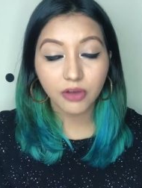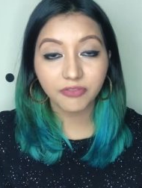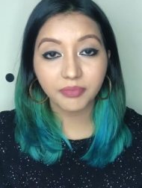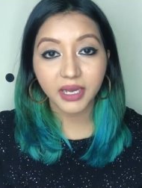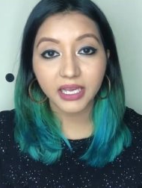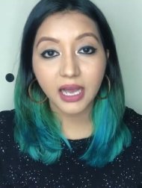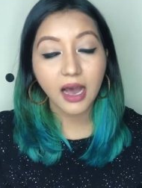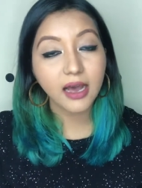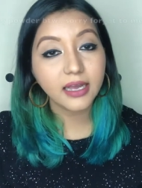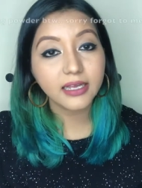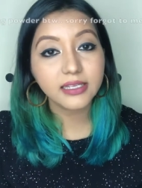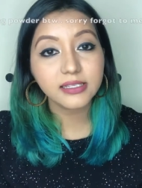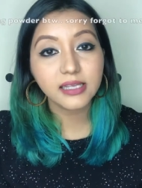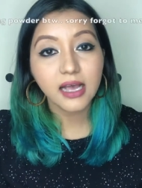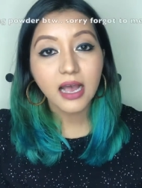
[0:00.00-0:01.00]
of my
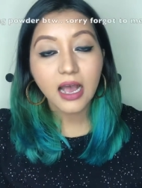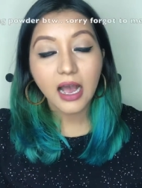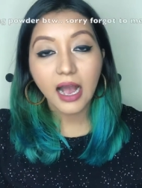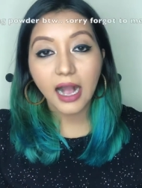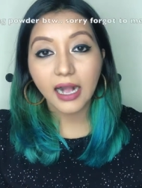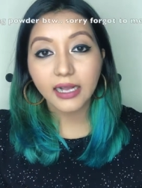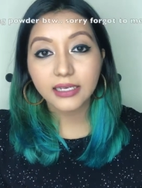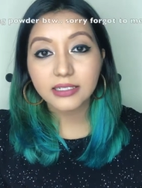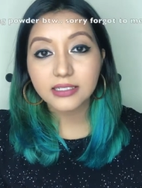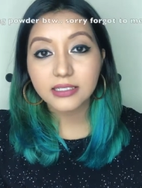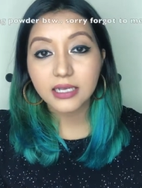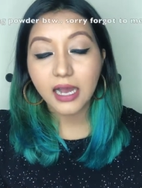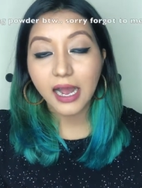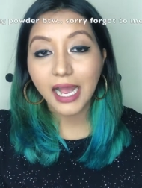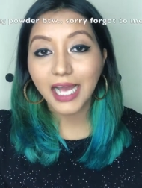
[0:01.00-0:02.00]
eyes
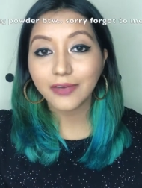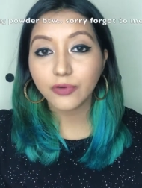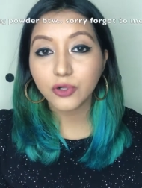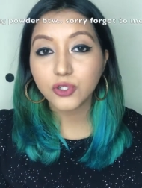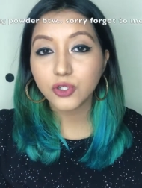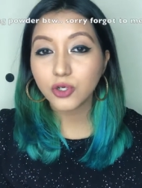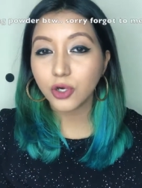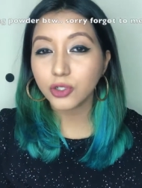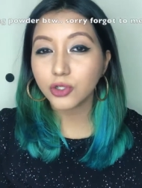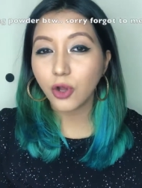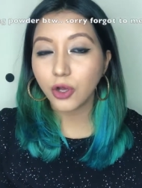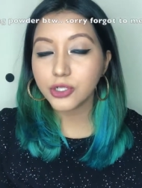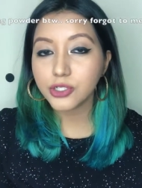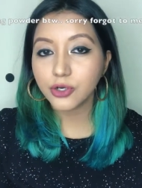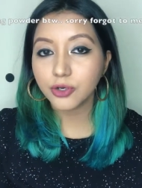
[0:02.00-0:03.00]
and I have also not
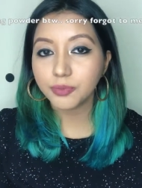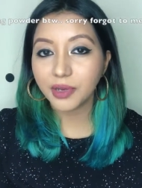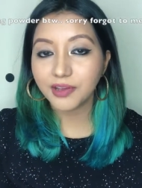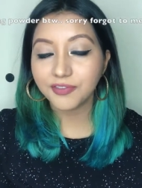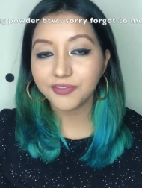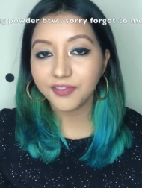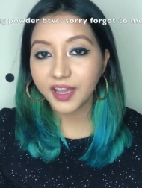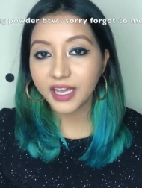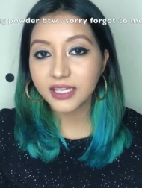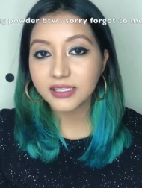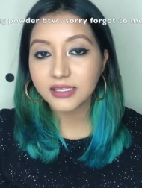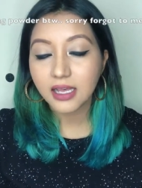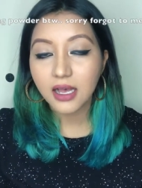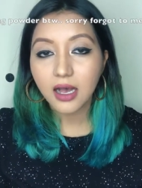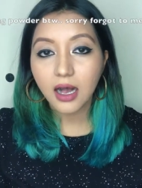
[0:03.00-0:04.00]
contoured my
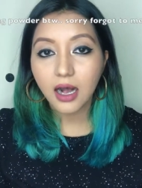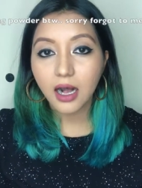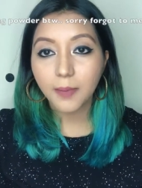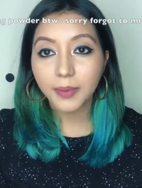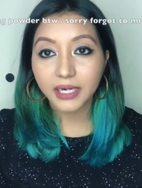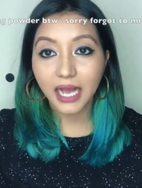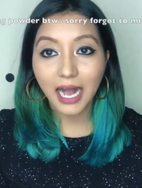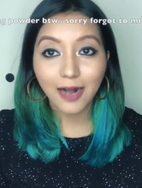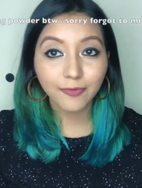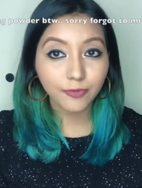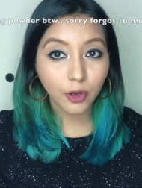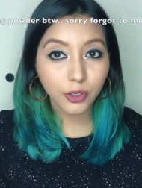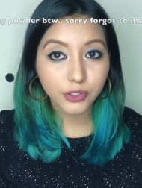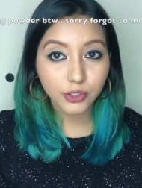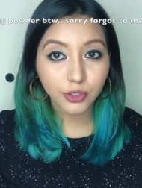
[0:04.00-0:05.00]
face uh, but I have
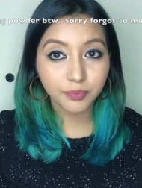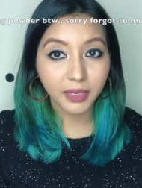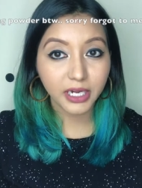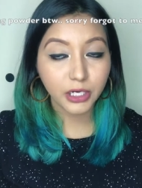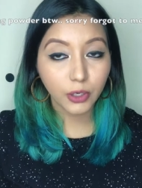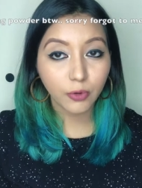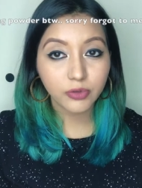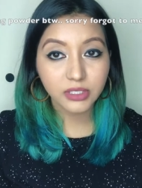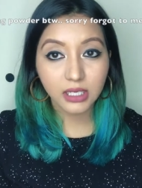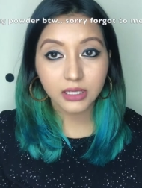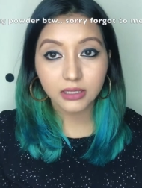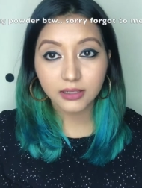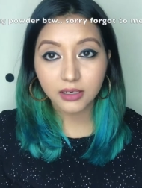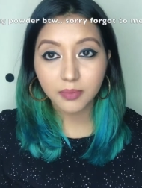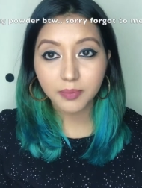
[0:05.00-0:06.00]
contoured my nose a
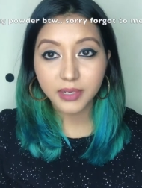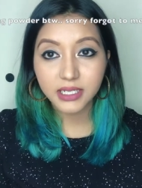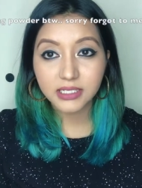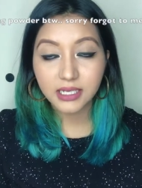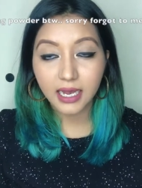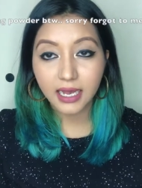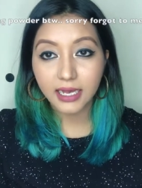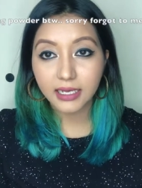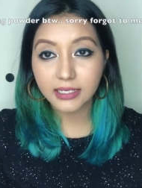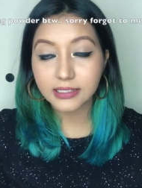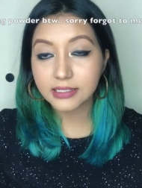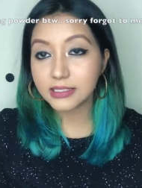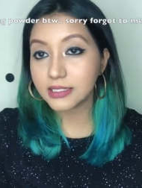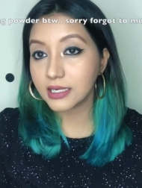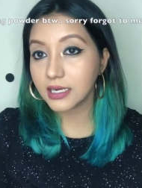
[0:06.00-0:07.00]
little bit
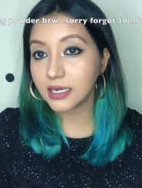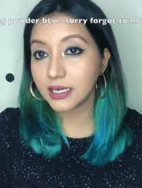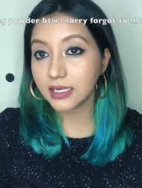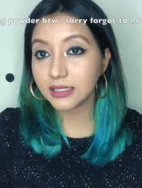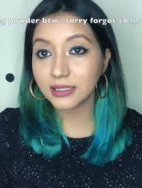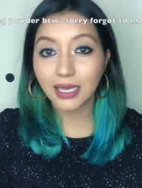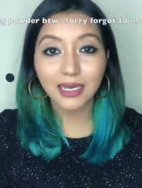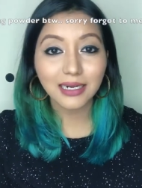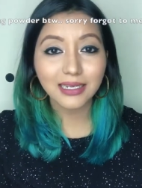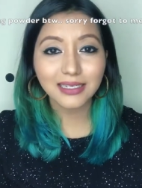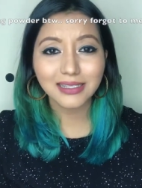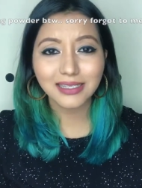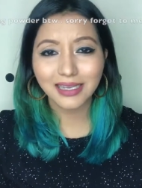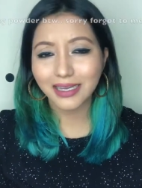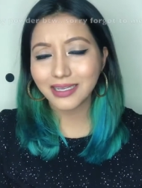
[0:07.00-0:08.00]
and uh, that
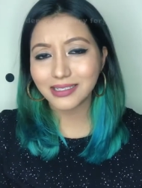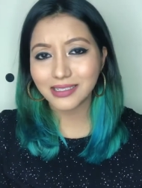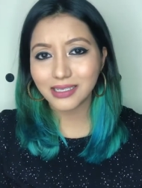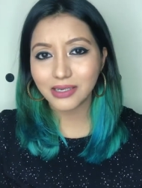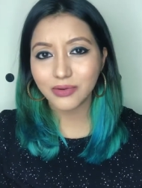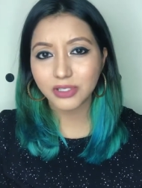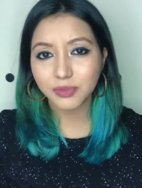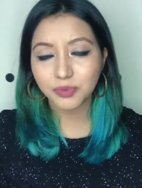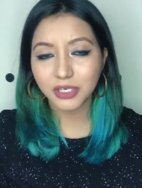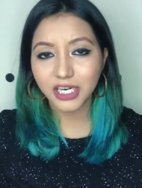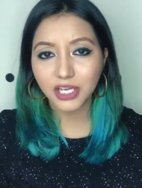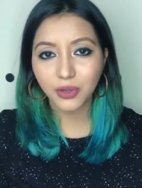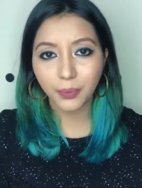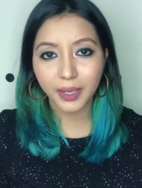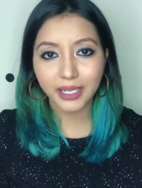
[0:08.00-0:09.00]
is it it was
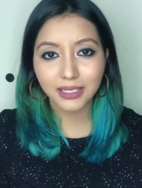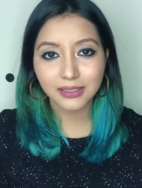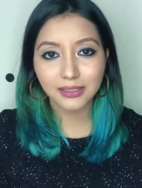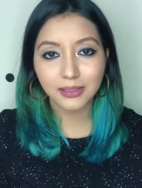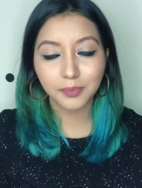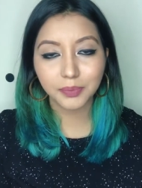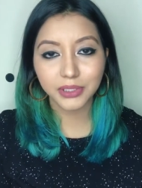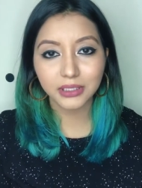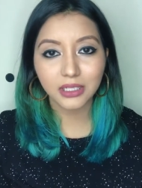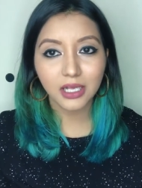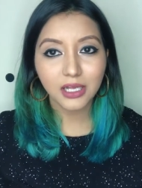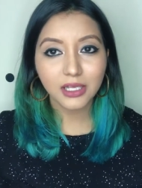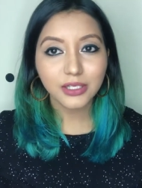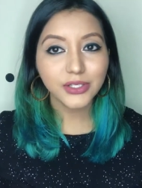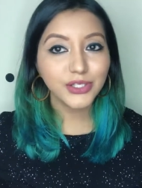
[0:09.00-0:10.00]
pretty quick and simple
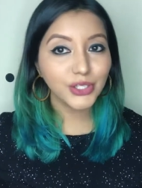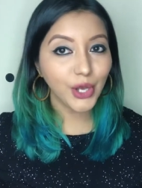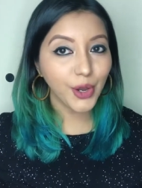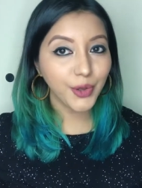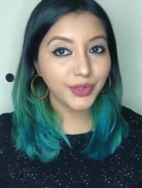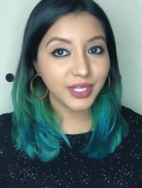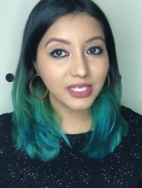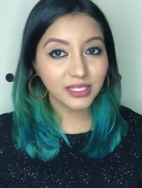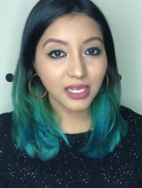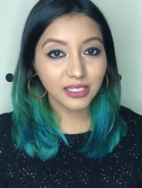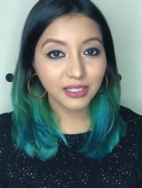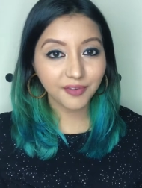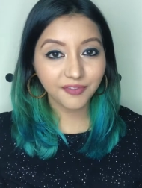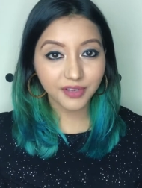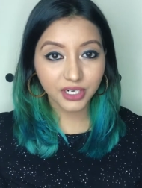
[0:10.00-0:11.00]
so this
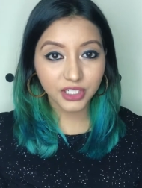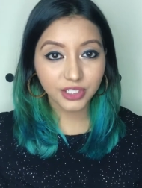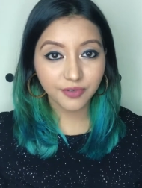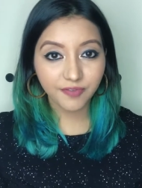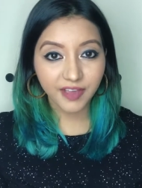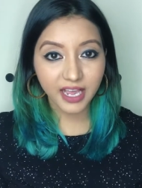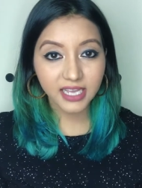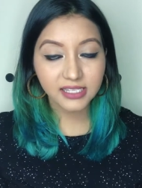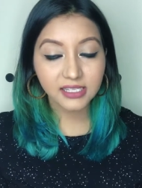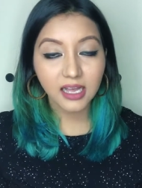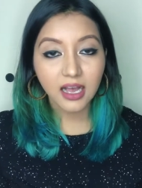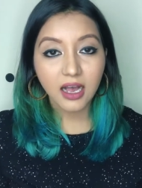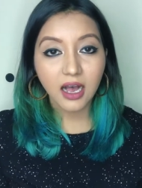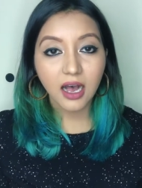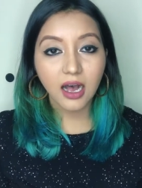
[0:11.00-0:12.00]
is the finished face
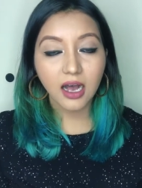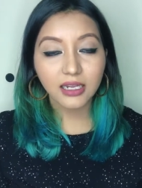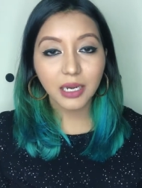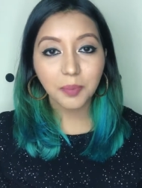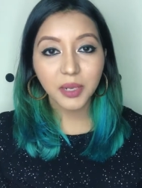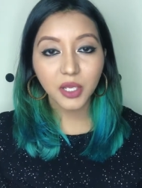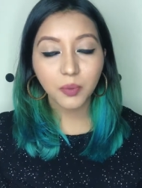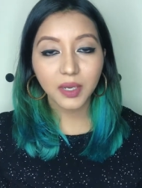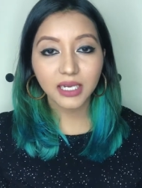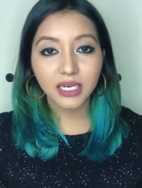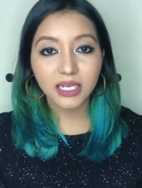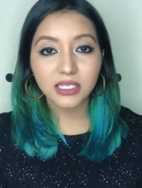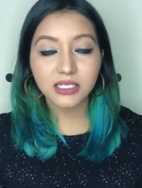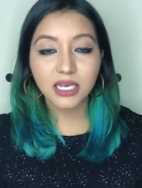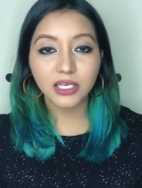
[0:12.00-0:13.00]
uh, let me
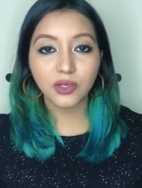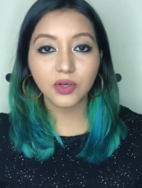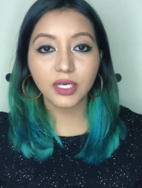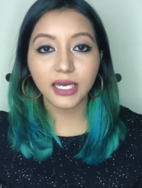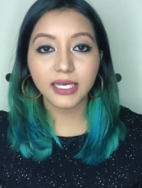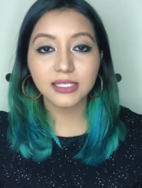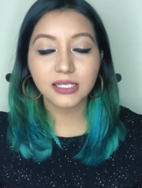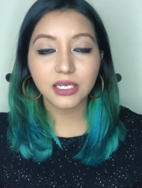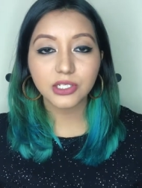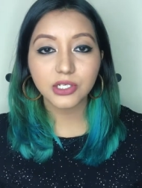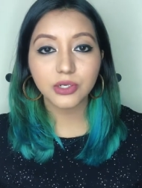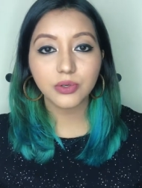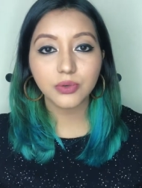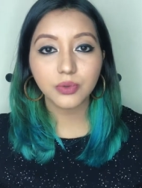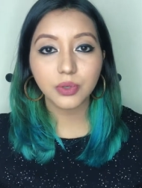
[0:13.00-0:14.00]
quickly take you guys
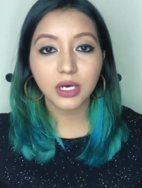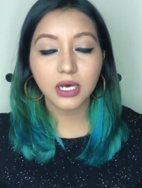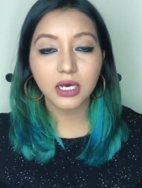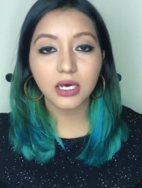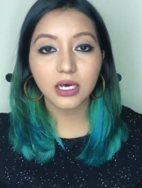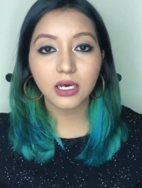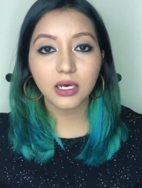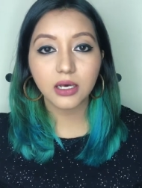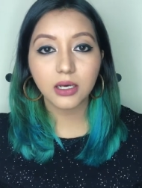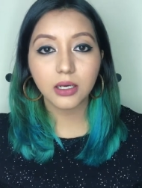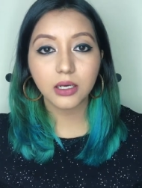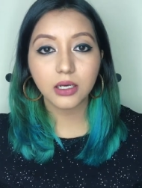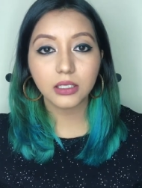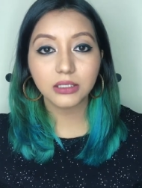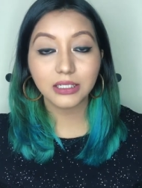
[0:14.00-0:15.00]
to
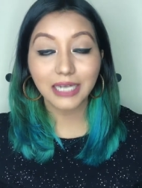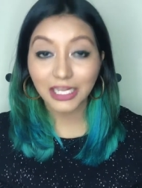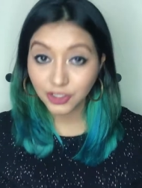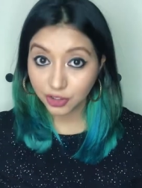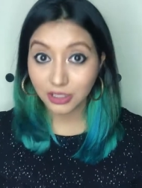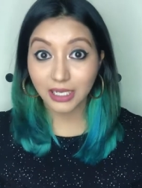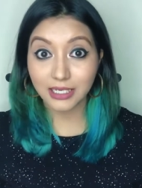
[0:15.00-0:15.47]
uh, the natural